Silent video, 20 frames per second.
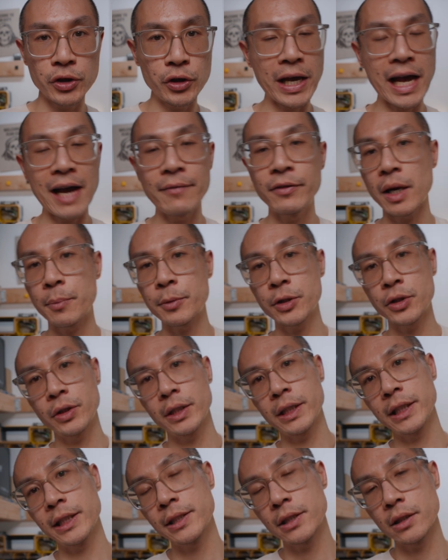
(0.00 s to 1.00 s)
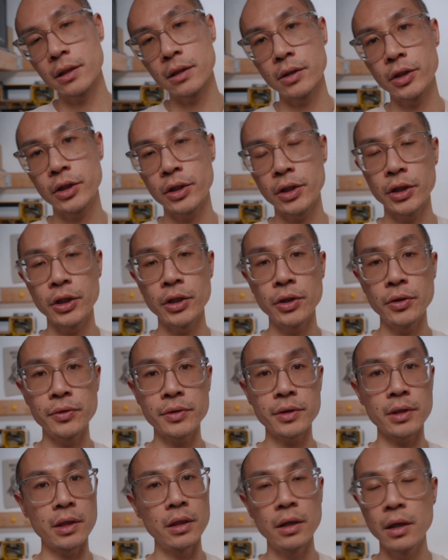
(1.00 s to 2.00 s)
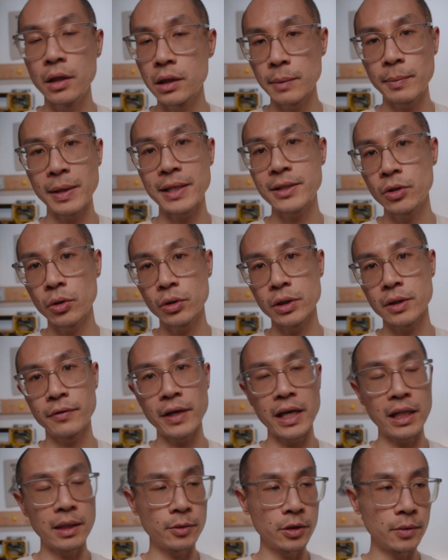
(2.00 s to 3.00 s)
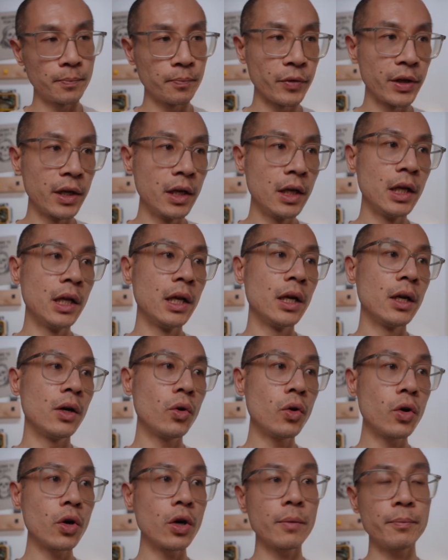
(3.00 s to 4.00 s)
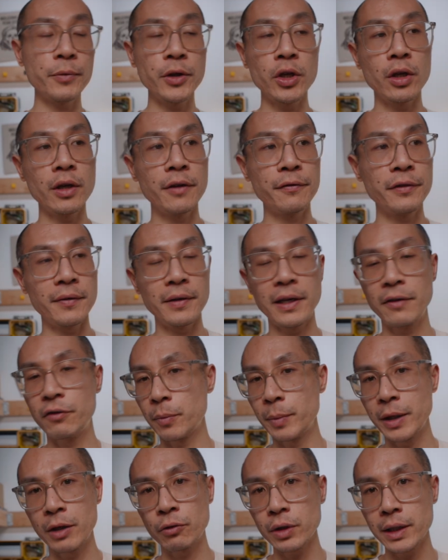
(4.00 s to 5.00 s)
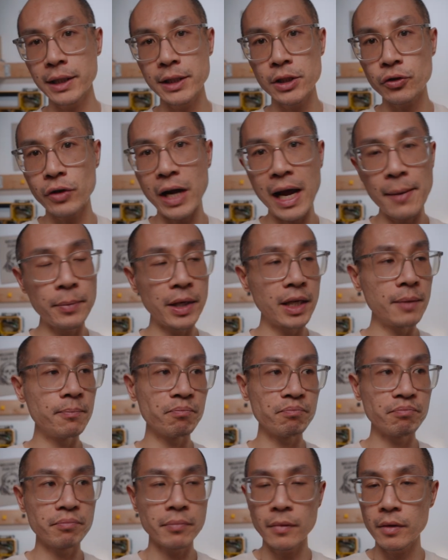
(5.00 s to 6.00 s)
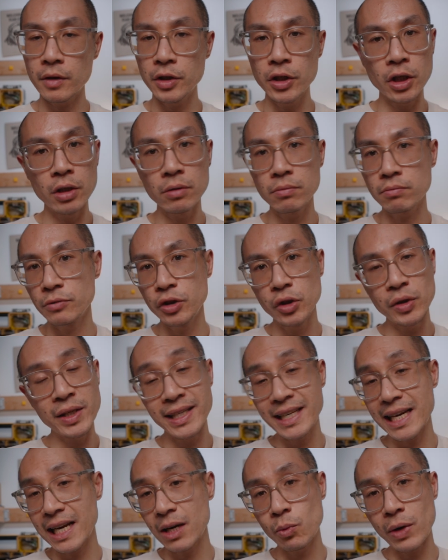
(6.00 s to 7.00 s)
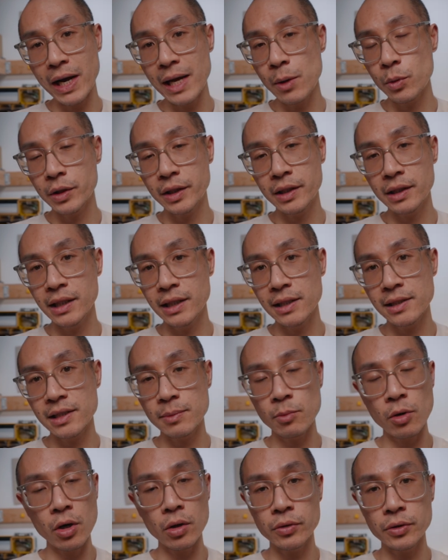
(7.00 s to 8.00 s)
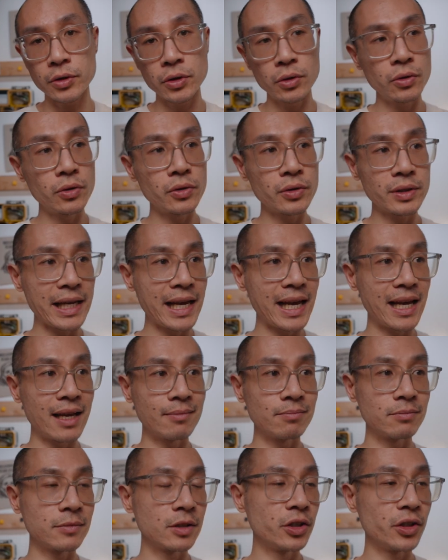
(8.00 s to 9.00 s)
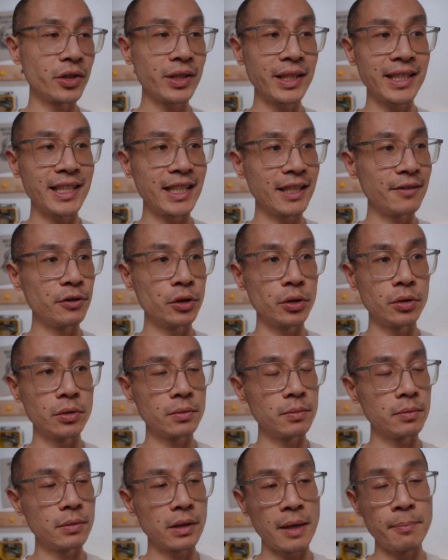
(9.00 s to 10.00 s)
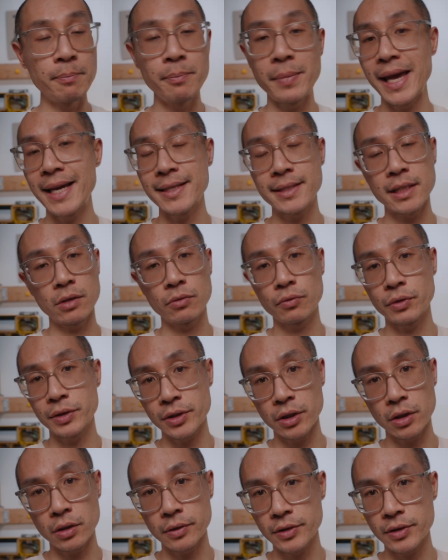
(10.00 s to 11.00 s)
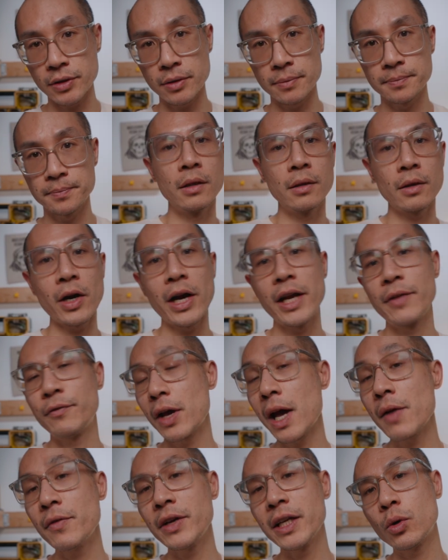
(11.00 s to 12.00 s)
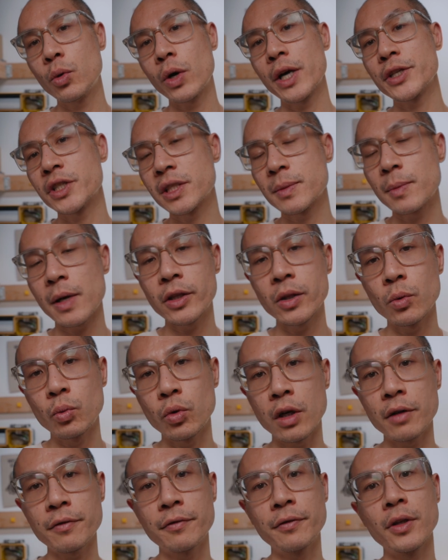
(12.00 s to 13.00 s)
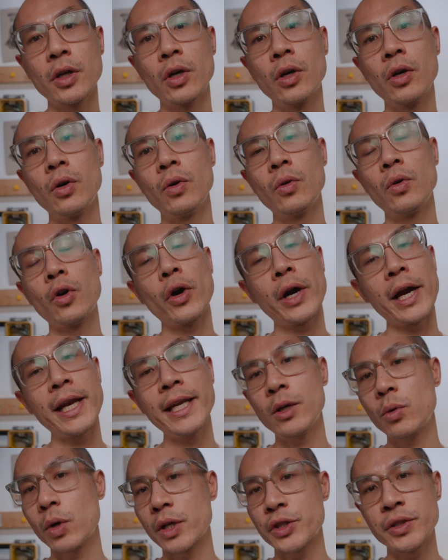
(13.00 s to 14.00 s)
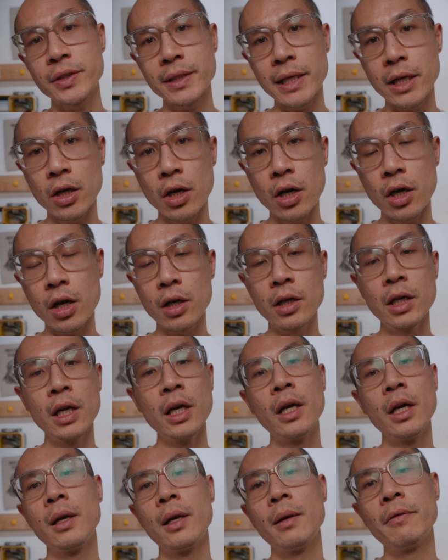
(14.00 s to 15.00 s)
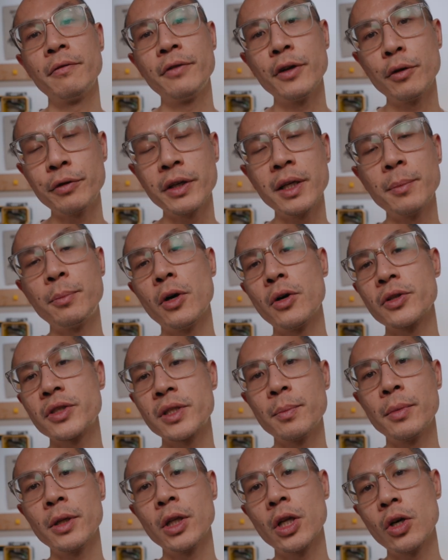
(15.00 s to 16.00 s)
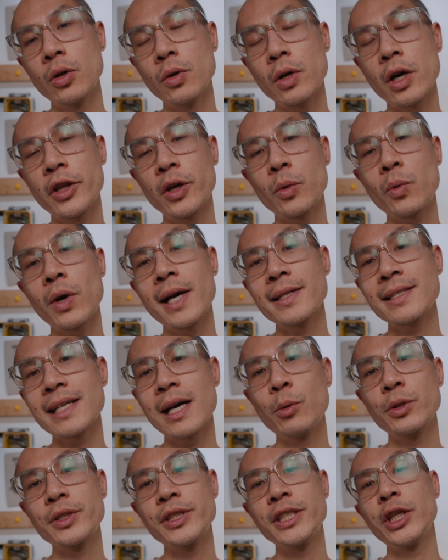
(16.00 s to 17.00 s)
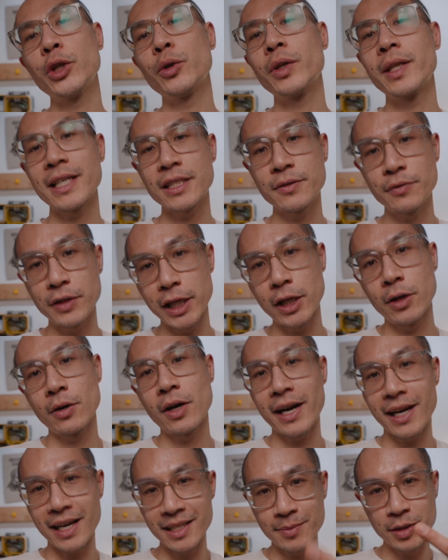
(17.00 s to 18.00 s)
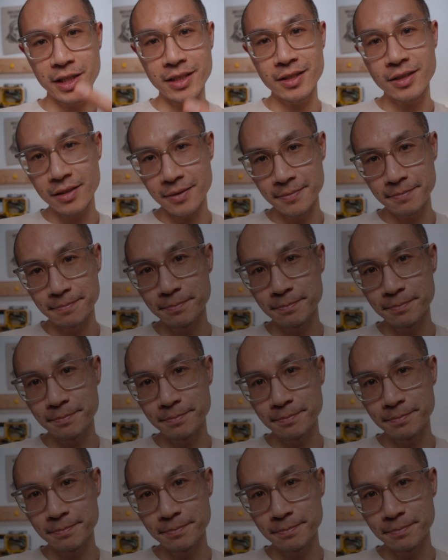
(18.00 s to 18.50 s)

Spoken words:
you have the opportunity to use the best tools available? Or, you know, if you're being really scrappy, you know, you can get away with these smaller tools and they're going to give you amazing results. All right, if you have any questions about the workflow or any questions at all, feel free to post them below. Otherwise, I will see you in the next video. All right, guys, peace.